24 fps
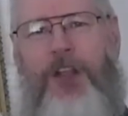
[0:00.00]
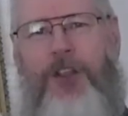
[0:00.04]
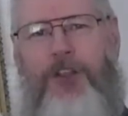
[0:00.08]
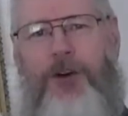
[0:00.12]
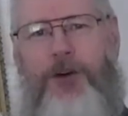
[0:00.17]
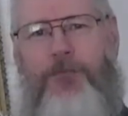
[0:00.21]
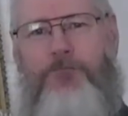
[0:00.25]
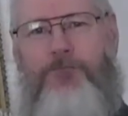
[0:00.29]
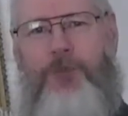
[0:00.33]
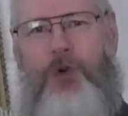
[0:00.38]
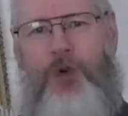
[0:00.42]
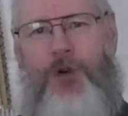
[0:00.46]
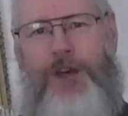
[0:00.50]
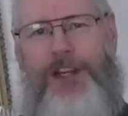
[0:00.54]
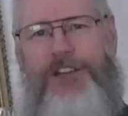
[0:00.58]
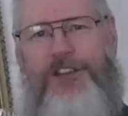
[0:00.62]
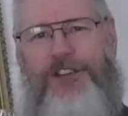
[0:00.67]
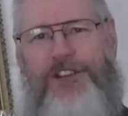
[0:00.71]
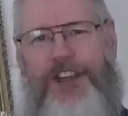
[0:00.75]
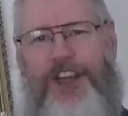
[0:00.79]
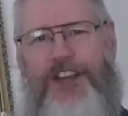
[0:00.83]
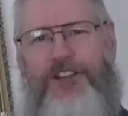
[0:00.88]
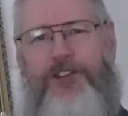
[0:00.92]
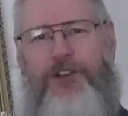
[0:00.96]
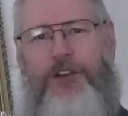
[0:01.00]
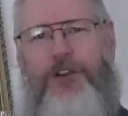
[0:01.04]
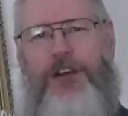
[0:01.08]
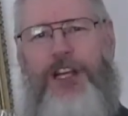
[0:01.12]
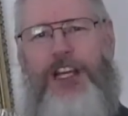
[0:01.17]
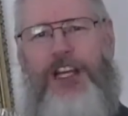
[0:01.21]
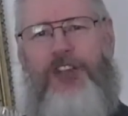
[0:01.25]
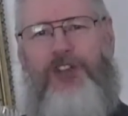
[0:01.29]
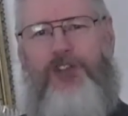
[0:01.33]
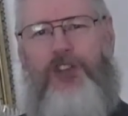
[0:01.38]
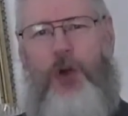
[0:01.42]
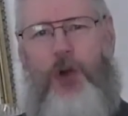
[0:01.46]
the Moody Center
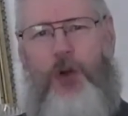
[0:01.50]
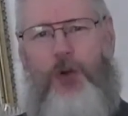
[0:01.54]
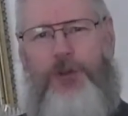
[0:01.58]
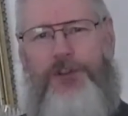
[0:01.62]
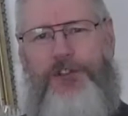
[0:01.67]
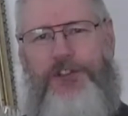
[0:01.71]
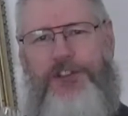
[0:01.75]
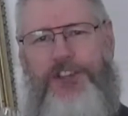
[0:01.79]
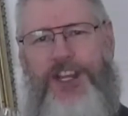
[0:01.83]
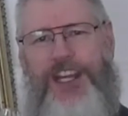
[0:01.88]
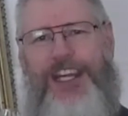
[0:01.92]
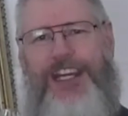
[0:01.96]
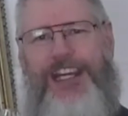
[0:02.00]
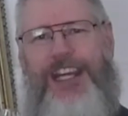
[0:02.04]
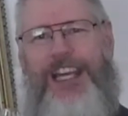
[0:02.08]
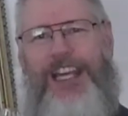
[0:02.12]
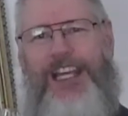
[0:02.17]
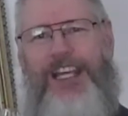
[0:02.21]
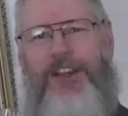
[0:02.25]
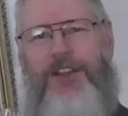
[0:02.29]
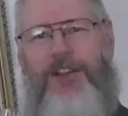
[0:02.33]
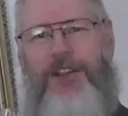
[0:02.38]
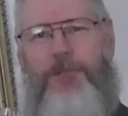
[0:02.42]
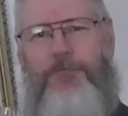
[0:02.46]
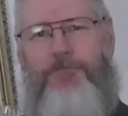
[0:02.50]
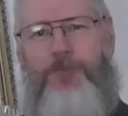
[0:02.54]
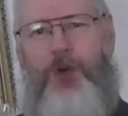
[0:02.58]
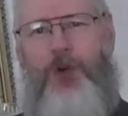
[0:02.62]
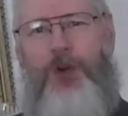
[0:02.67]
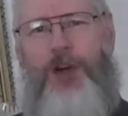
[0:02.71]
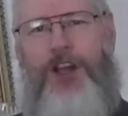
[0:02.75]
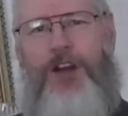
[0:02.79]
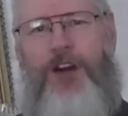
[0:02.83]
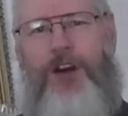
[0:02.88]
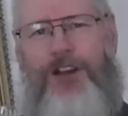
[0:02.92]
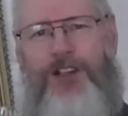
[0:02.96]
is hosting in the
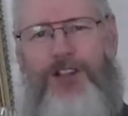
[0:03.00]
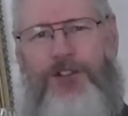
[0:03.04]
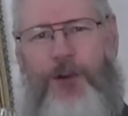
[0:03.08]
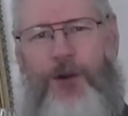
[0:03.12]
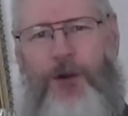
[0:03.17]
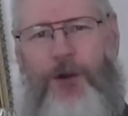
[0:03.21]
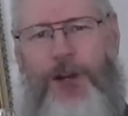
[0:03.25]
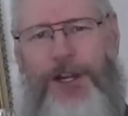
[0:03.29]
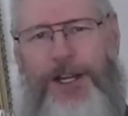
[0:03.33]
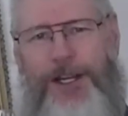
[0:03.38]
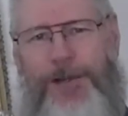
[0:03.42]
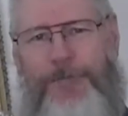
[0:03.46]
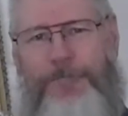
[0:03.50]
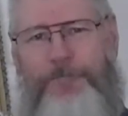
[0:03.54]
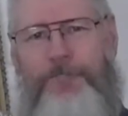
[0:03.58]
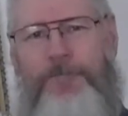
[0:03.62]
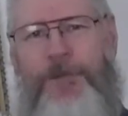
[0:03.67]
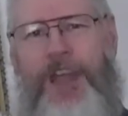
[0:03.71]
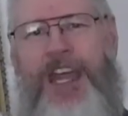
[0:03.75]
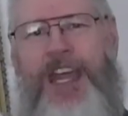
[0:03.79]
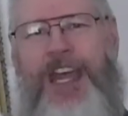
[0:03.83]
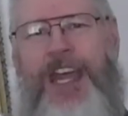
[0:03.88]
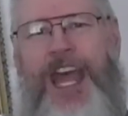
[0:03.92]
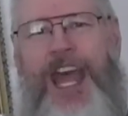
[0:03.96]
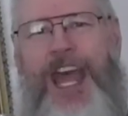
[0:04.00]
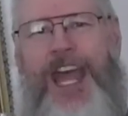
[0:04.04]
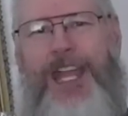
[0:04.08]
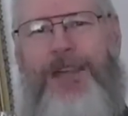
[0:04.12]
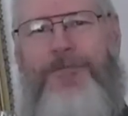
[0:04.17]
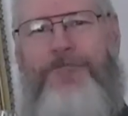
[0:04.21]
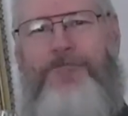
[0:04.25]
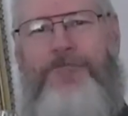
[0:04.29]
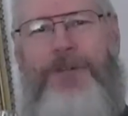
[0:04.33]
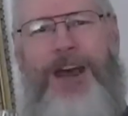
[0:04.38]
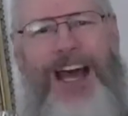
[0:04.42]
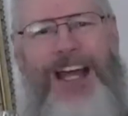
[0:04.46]
Moody Auditorium
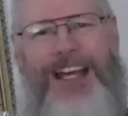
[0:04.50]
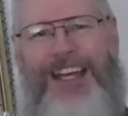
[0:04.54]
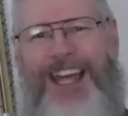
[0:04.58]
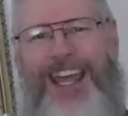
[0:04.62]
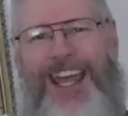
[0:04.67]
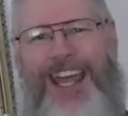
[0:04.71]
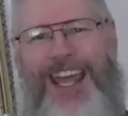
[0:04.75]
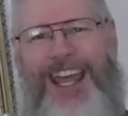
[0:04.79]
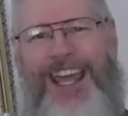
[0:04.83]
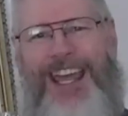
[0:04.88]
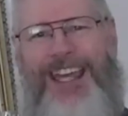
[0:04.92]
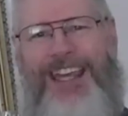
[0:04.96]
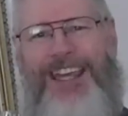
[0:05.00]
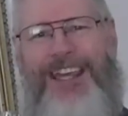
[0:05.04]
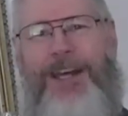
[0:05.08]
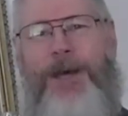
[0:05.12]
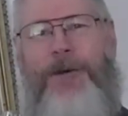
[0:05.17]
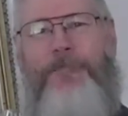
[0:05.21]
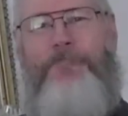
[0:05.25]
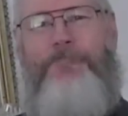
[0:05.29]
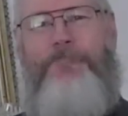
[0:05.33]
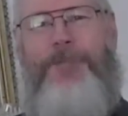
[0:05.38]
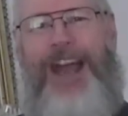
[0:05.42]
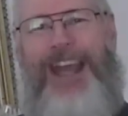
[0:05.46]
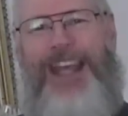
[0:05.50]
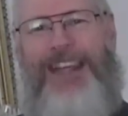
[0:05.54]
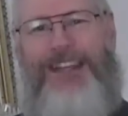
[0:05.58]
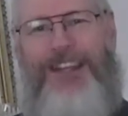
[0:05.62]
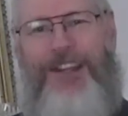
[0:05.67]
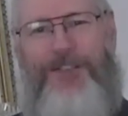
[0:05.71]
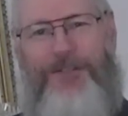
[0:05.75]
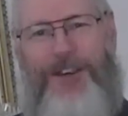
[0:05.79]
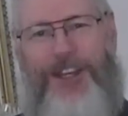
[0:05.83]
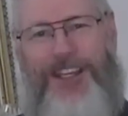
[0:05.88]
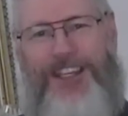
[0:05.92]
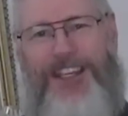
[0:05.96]
a ballet
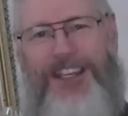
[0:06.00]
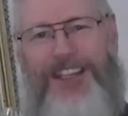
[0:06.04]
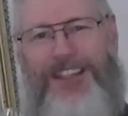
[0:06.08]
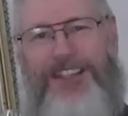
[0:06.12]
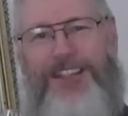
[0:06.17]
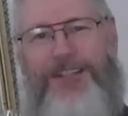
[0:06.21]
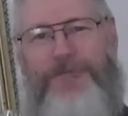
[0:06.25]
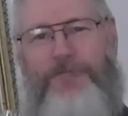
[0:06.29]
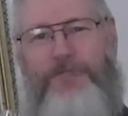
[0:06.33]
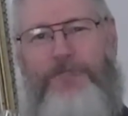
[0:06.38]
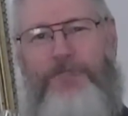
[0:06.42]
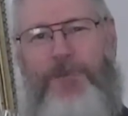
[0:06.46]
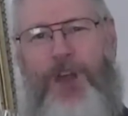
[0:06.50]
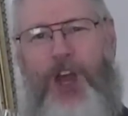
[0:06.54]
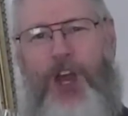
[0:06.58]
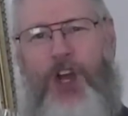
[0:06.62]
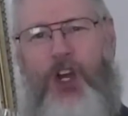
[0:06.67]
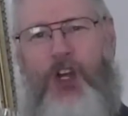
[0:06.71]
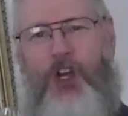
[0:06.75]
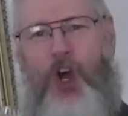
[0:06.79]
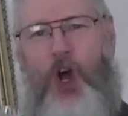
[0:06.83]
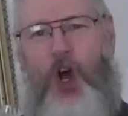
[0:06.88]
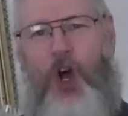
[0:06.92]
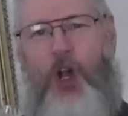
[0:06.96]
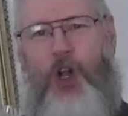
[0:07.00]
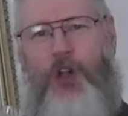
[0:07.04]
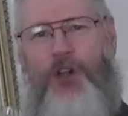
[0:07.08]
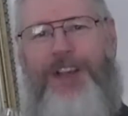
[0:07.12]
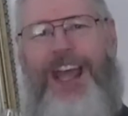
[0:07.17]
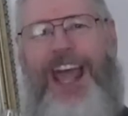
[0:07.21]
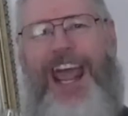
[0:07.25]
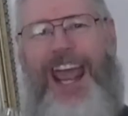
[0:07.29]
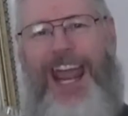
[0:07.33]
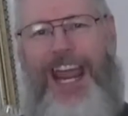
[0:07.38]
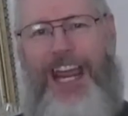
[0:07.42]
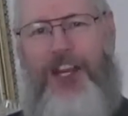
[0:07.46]
magnificat
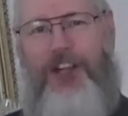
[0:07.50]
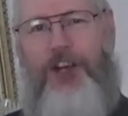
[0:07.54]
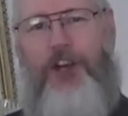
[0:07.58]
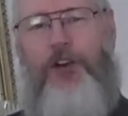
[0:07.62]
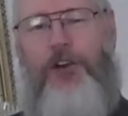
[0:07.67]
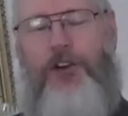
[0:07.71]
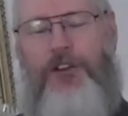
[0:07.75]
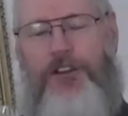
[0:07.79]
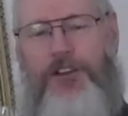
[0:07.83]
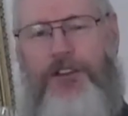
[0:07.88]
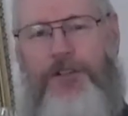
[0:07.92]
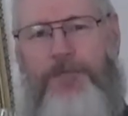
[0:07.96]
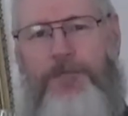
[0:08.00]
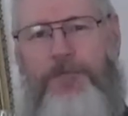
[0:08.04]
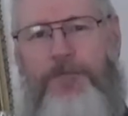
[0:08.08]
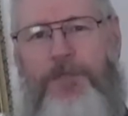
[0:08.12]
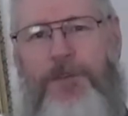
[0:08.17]
called Anchored,